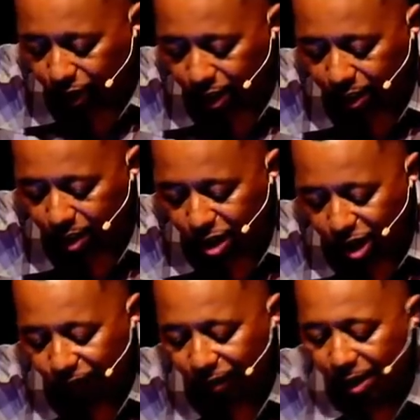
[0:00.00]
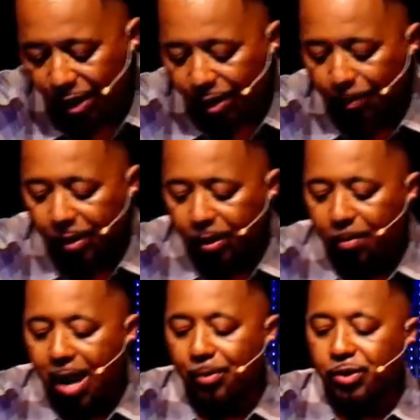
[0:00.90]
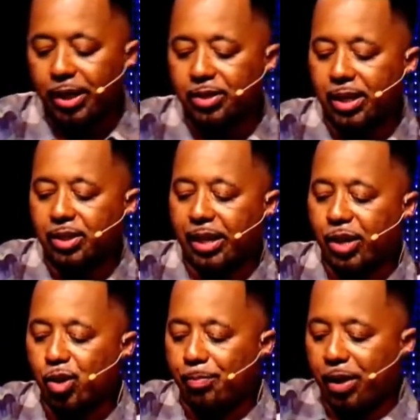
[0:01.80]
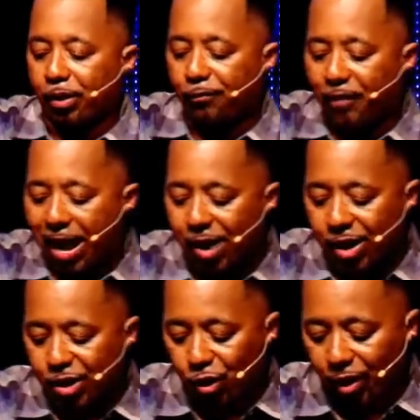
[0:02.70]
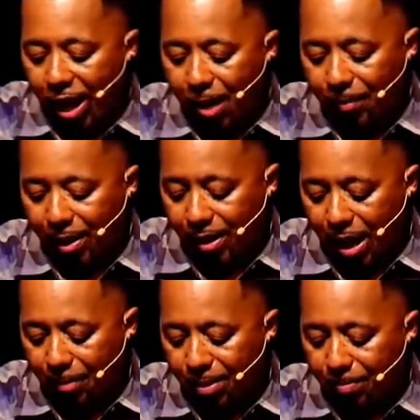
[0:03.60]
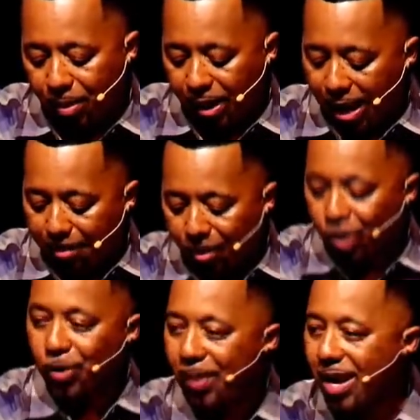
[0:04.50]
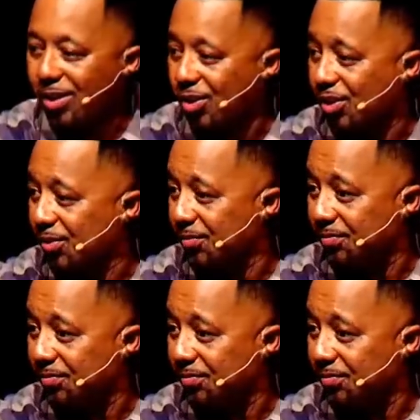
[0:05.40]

cut it off. But the Bible says this can you build a fire in your lap and not, be, and not burn your pants?